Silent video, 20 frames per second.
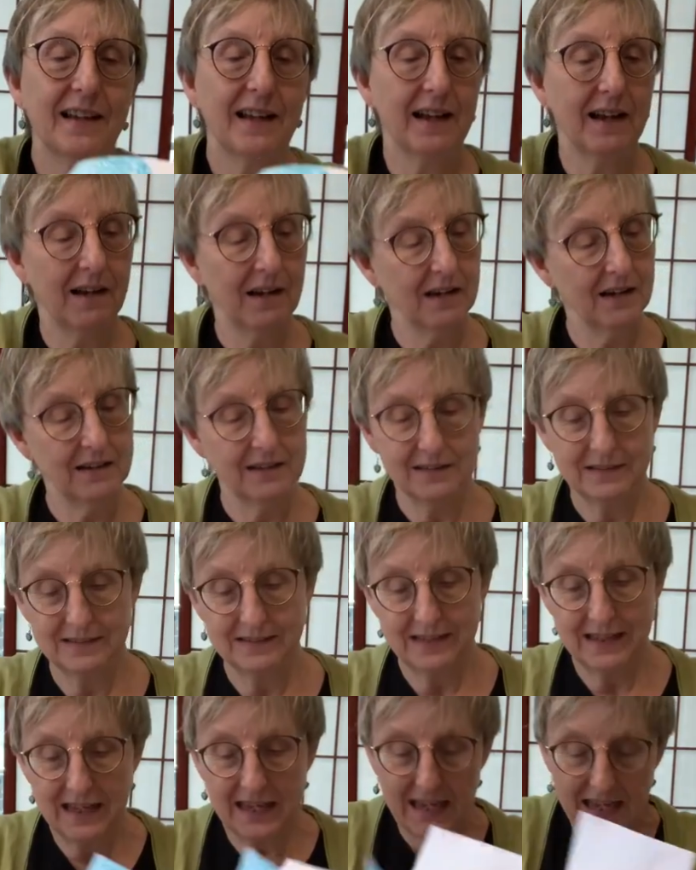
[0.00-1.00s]
Ah,
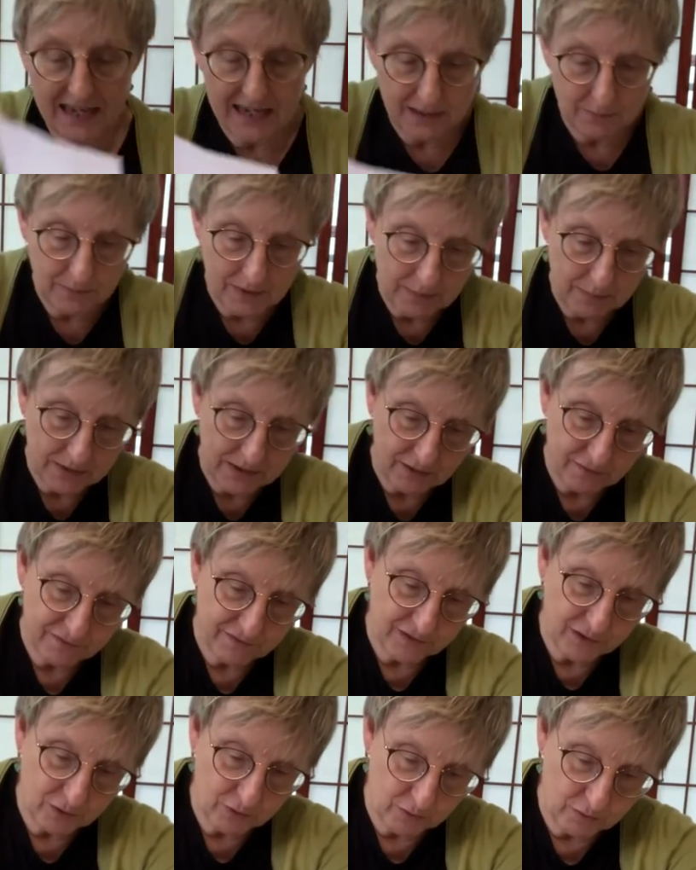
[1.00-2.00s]
maybe a
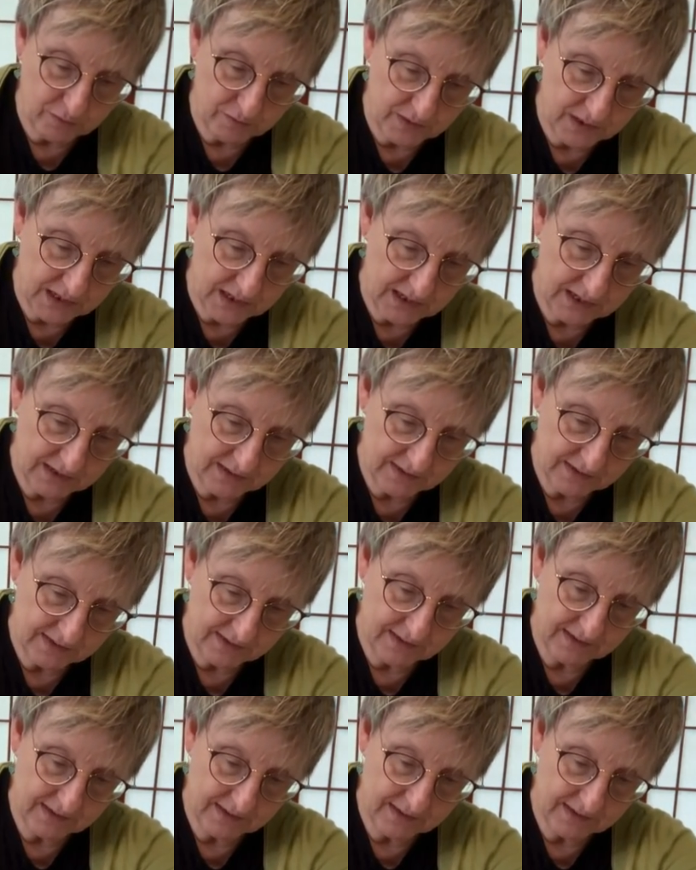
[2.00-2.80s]
few of these.